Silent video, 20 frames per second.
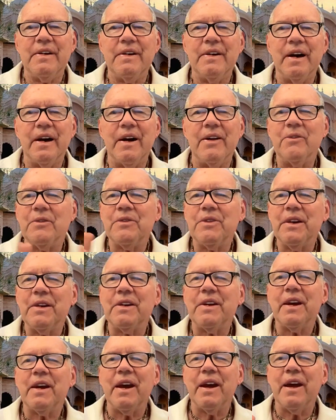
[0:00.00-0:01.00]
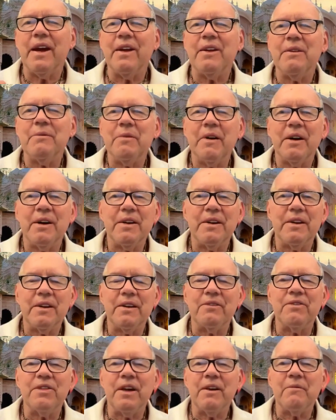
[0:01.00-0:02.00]
I don't think anybody,
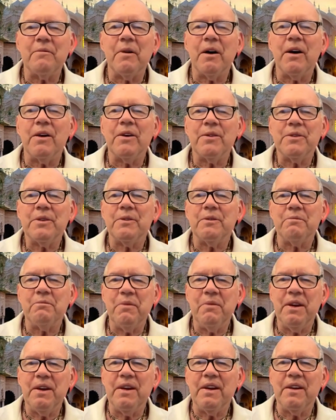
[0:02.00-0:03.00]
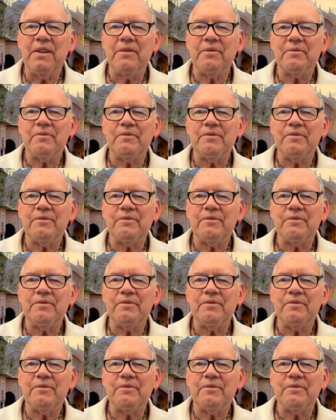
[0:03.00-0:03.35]
if they monitored me